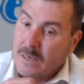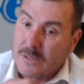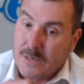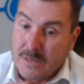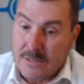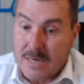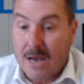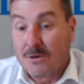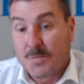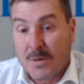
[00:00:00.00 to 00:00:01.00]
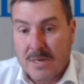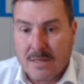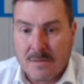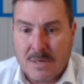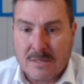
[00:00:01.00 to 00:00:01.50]
So this guy who's putting
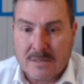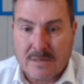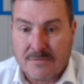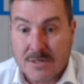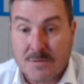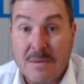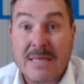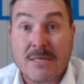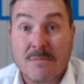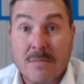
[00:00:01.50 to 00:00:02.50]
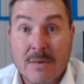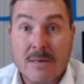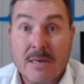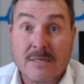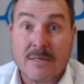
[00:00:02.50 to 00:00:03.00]
in the meters, I've just met him,
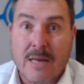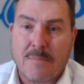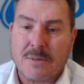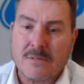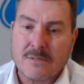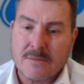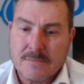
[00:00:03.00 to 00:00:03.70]
as it happens.